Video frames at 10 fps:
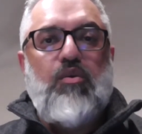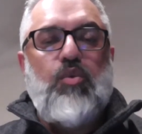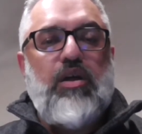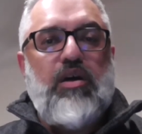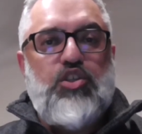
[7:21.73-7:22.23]

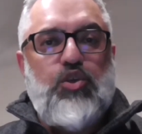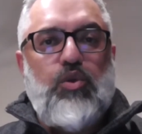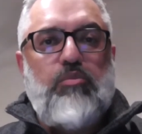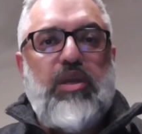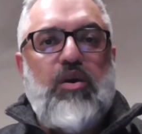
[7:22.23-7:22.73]
Well, as you
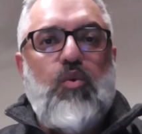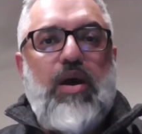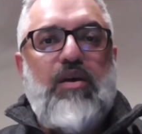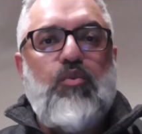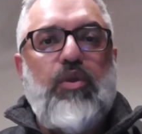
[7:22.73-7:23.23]
will be
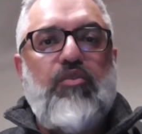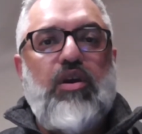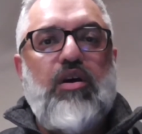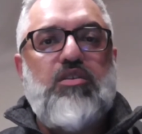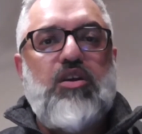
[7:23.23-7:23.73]
aware, with
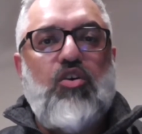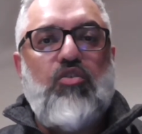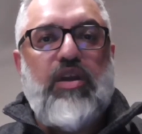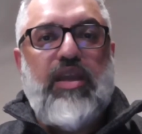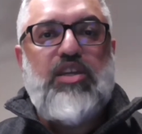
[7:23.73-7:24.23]
regard to
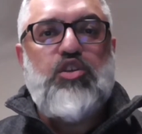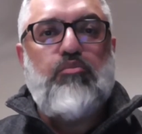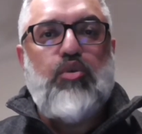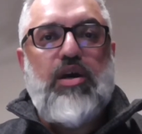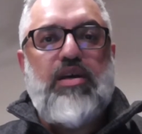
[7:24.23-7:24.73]
congregation
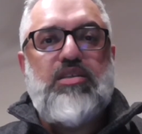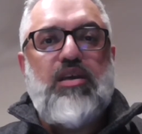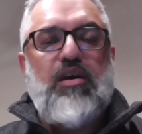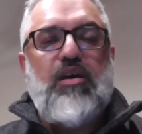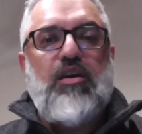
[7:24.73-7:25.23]
prayers,
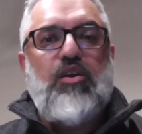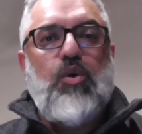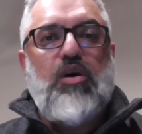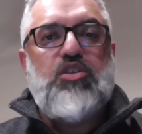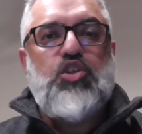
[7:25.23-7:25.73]
you
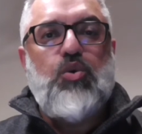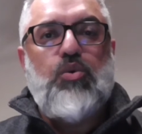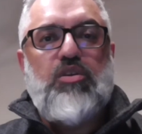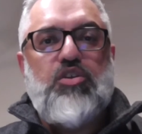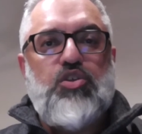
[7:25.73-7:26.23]
are
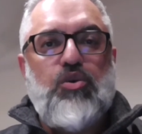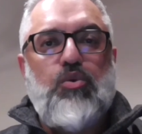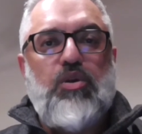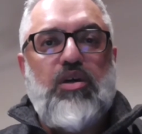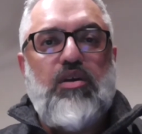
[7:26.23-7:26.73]
shoulder to
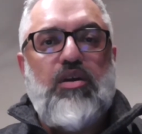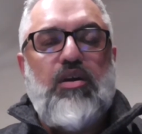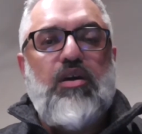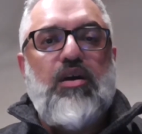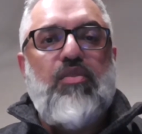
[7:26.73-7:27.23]
shoulder,
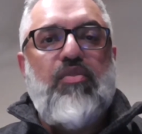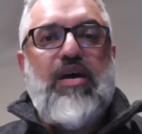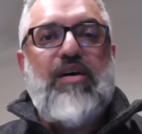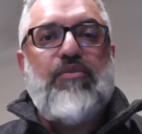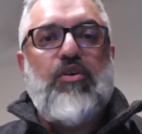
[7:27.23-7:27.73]
and
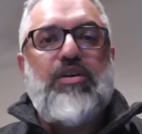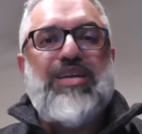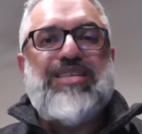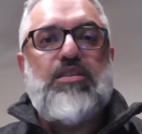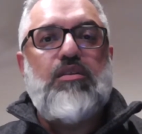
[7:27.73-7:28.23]
therefore
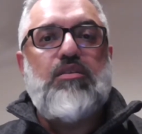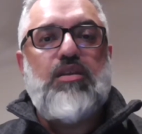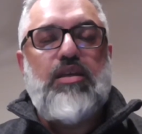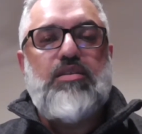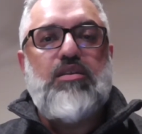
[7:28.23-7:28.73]
distance
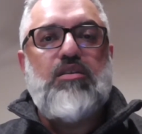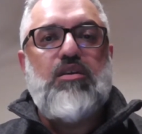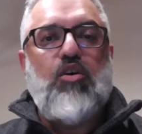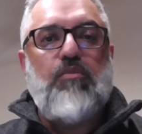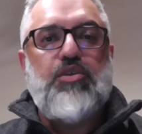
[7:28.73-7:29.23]
isn't
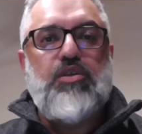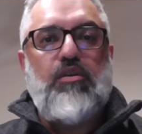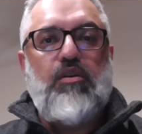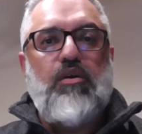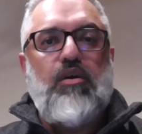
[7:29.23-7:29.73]
an
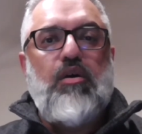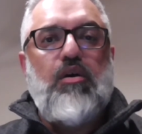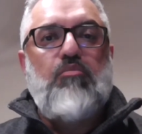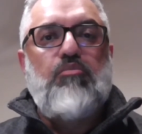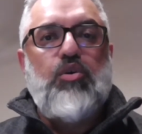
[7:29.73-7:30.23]
option.
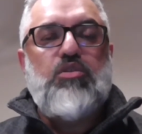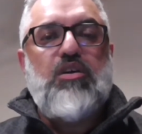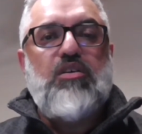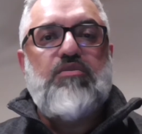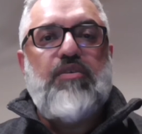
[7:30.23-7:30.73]
But
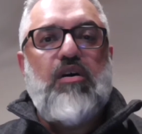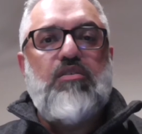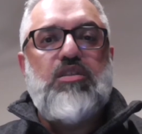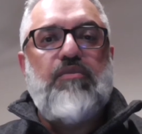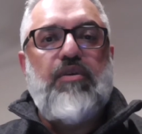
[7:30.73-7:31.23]
as far
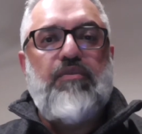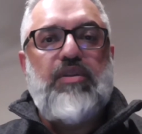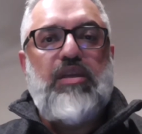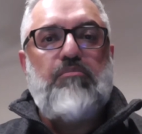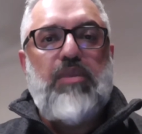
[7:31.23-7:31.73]
as the
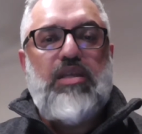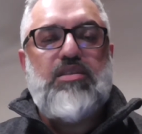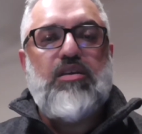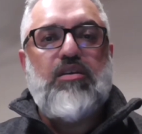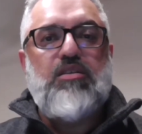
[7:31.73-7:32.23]
15
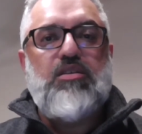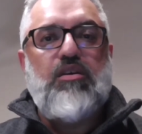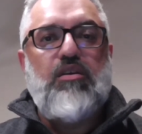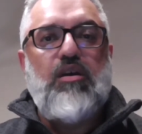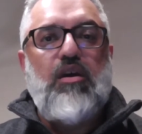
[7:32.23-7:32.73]
minutes are
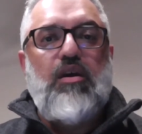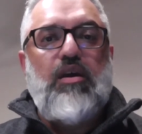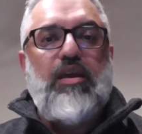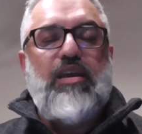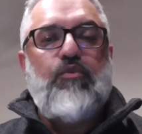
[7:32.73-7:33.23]
concerned,
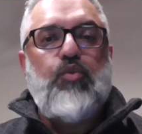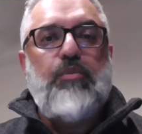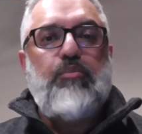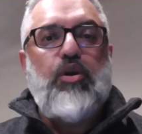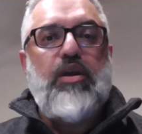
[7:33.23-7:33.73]
if we
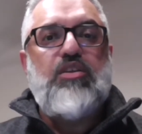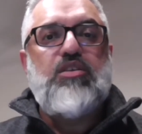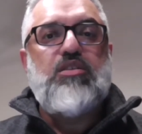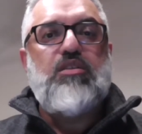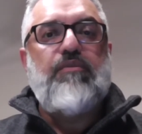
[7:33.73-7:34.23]
pray
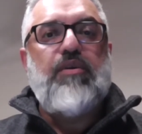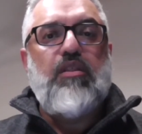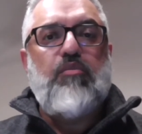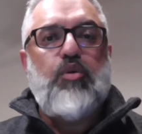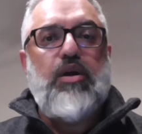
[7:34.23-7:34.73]
just the
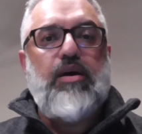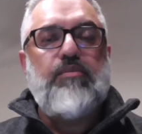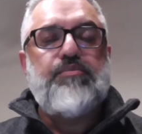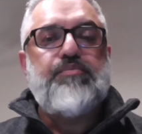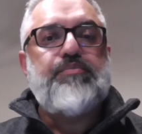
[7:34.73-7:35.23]
Fard prayer
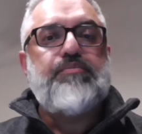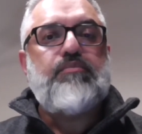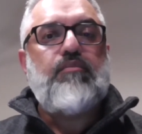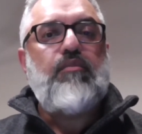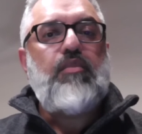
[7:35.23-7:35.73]

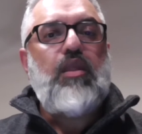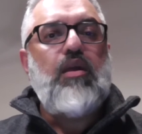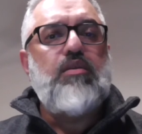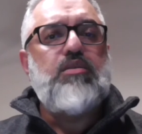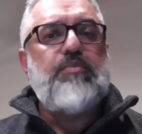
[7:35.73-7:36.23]

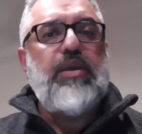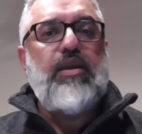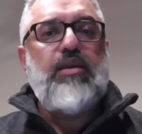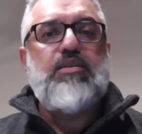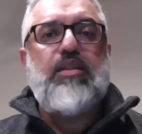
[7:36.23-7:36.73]
and
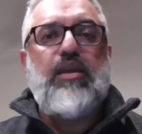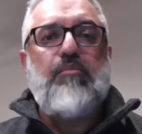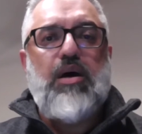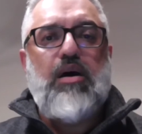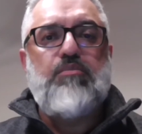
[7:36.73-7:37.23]
speaking to the
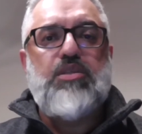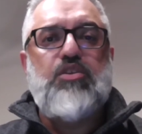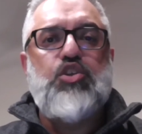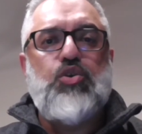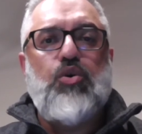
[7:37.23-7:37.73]
imams
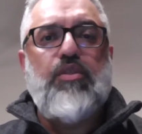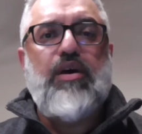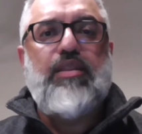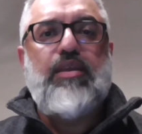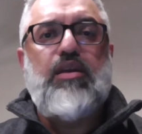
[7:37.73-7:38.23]
ensure
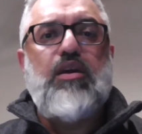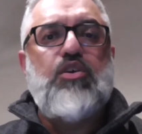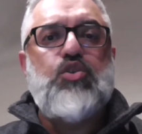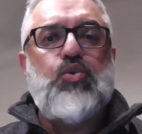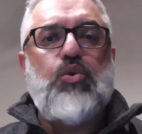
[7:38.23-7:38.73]
that the
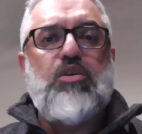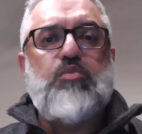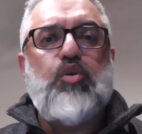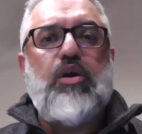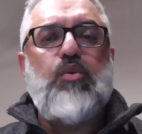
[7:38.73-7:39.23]
surahs
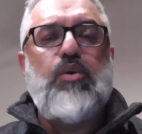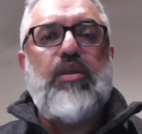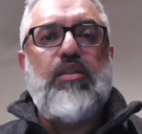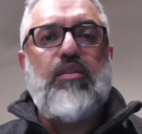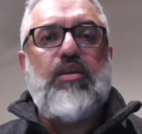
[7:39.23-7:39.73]
prayed
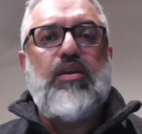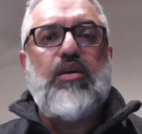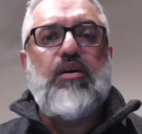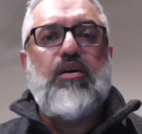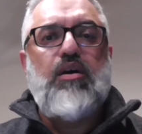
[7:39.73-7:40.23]
within
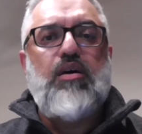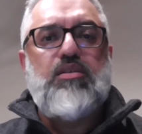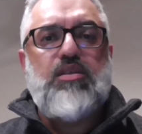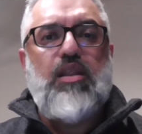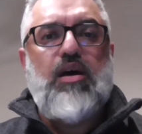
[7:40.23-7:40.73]
the
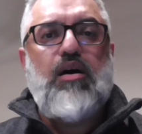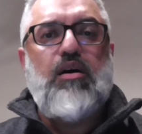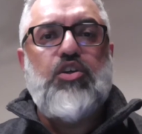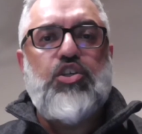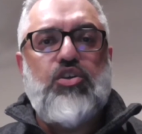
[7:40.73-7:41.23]
salah
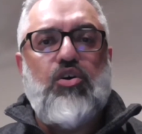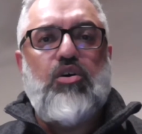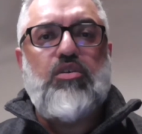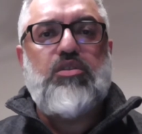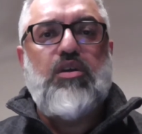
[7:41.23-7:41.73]
are
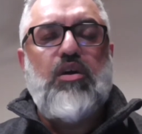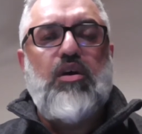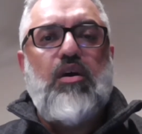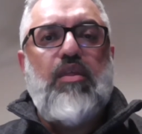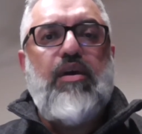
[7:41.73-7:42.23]
short,
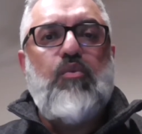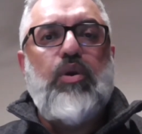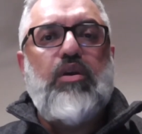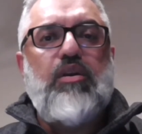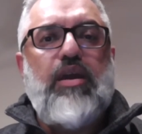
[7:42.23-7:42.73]
then we
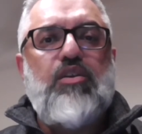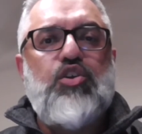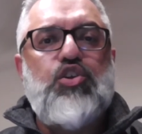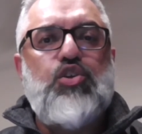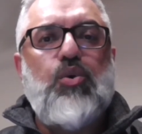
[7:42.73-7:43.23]
can
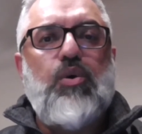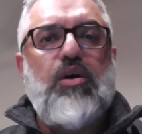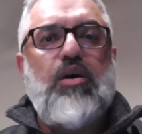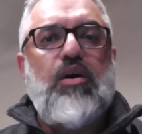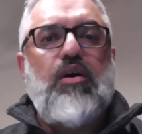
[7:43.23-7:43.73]

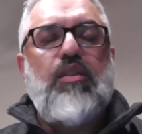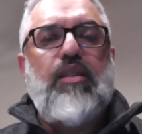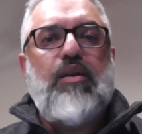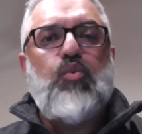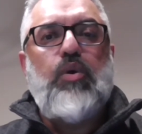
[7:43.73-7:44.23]
ensure
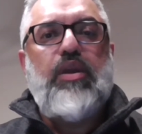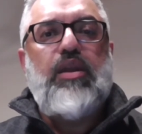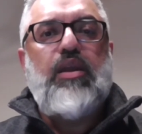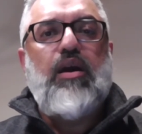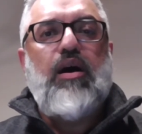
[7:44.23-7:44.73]
that
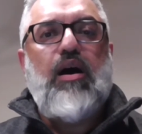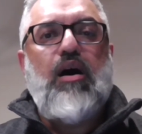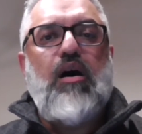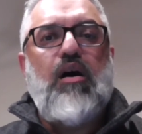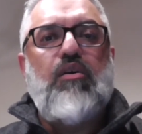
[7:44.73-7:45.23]
we
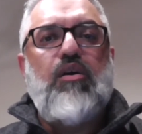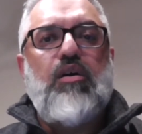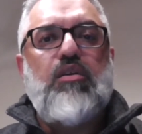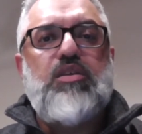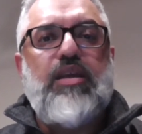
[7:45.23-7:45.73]
are
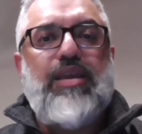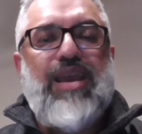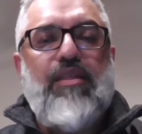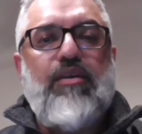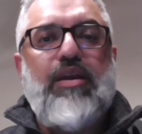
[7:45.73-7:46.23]

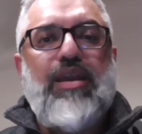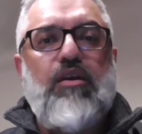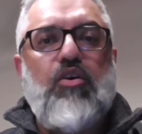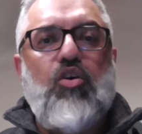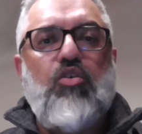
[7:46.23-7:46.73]
together in
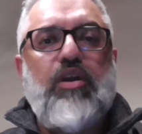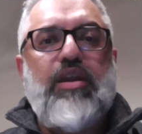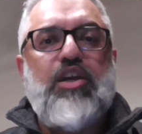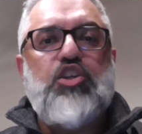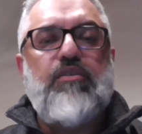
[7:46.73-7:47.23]
a
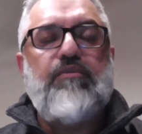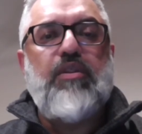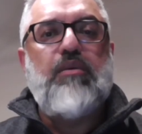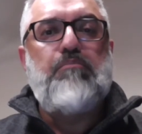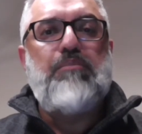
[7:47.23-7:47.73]
congregation for
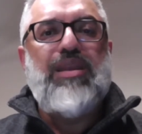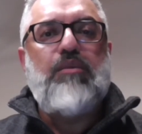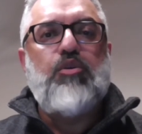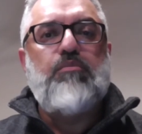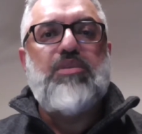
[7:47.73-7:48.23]
the
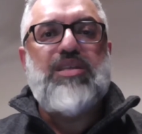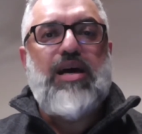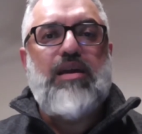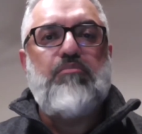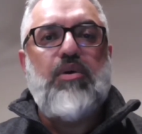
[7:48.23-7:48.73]
minimum
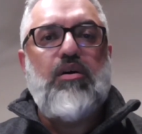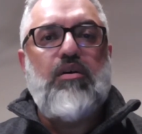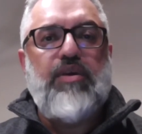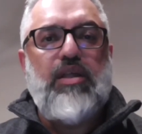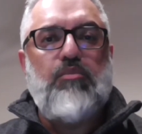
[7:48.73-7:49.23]
time
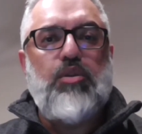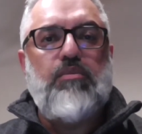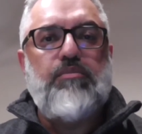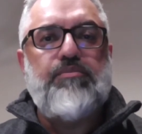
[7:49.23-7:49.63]
available.